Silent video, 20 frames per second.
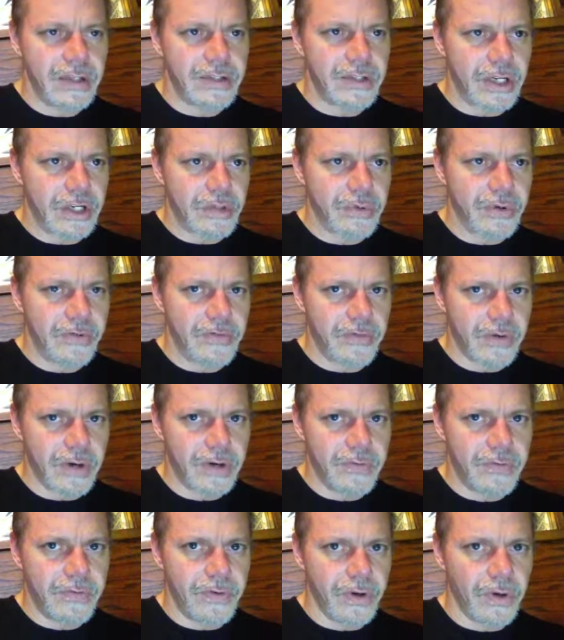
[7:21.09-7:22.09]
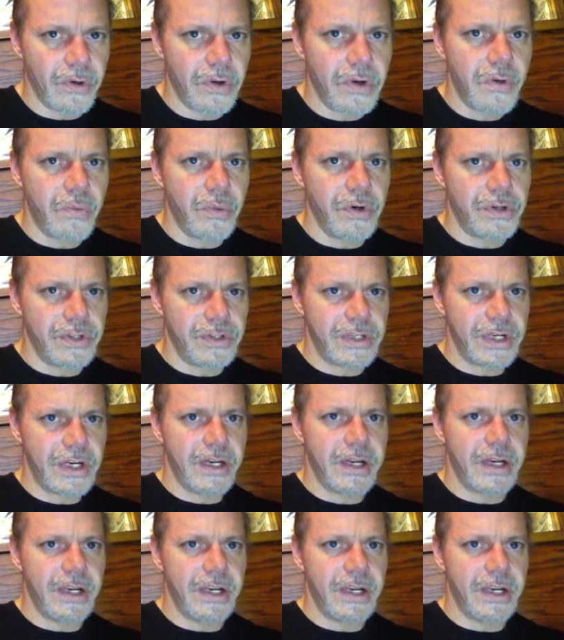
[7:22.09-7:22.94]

century vaudeville, which is then